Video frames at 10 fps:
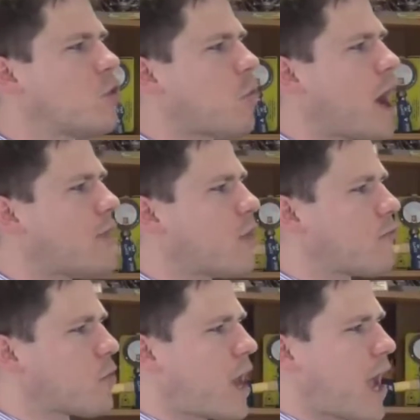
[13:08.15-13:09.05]
you write in the
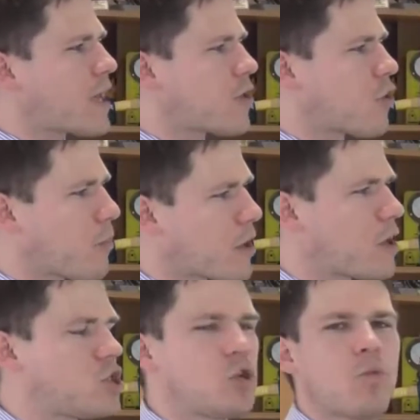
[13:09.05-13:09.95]
vernacular
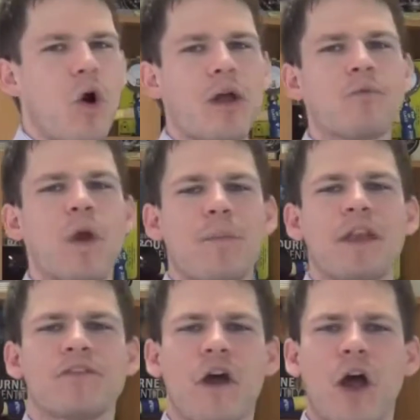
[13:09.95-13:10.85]
because you want
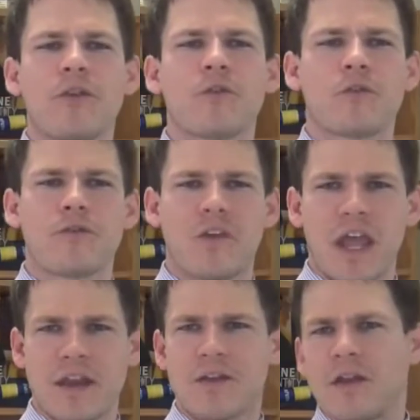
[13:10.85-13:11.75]
women to
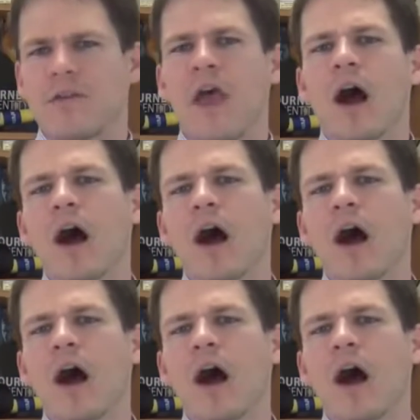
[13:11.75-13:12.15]
understand it.